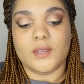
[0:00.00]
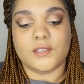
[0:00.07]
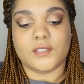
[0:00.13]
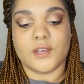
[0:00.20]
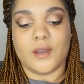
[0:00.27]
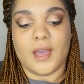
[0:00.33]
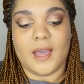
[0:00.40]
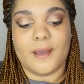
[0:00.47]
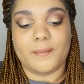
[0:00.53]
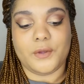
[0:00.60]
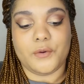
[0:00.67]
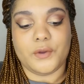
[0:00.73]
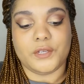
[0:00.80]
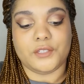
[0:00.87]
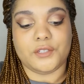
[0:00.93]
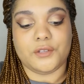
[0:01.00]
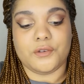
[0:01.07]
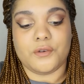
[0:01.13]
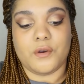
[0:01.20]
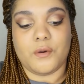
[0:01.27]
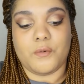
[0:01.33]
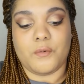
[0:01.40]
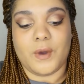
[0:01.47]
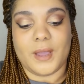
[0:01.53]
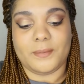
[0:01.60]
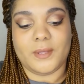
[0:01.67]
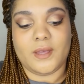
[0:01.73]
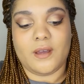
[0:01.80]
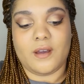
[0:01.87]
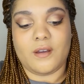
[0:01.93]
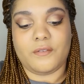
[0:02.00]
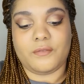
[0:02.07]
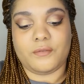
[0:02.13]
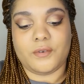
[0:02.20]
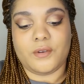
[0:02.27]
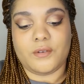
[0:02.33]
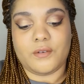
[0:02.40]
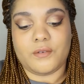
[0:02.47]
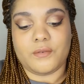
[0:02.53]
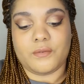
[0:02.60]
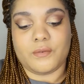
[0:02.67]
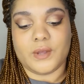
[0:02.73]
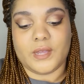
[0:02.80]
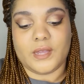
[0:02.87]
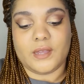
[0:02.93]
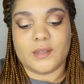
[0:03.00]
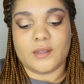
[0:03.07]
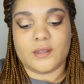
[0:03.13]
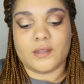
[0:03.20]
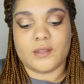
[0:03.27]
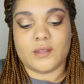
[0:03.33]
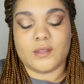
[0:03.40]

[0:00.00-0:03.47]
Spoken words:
So I'm going to wipe that off real quick.